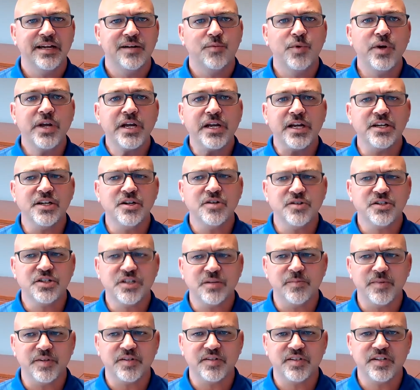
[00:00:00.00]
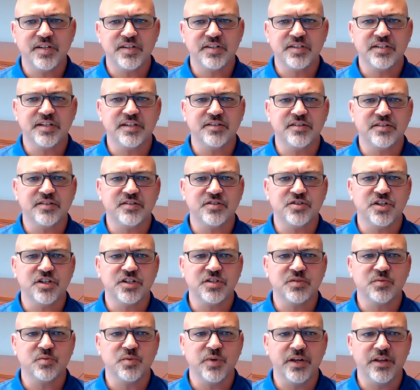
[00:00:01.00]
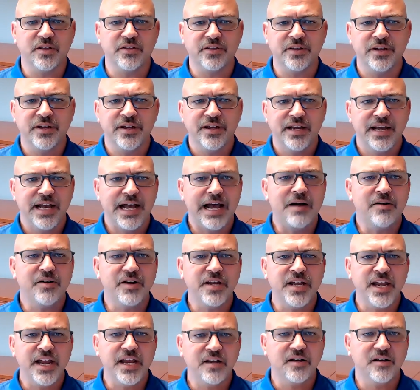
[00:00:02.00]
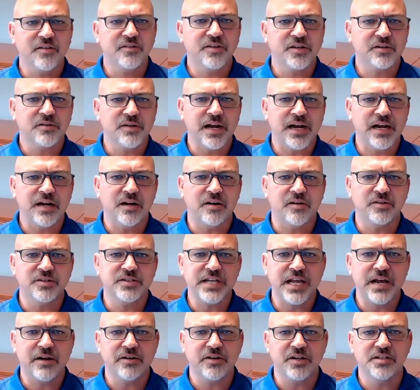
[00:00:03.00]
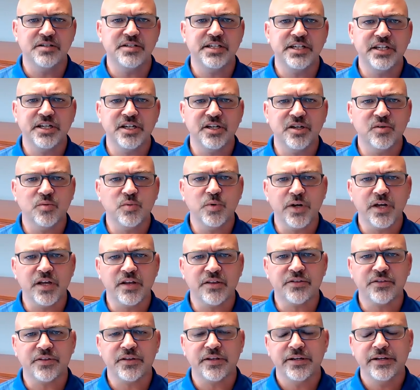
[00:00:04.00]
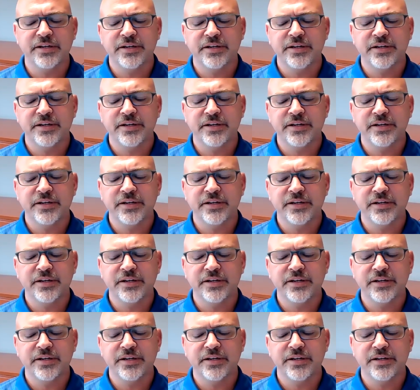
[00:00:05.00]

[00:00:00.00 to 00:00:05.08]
we could use some assistance just with how to handle the crowds, how to deal with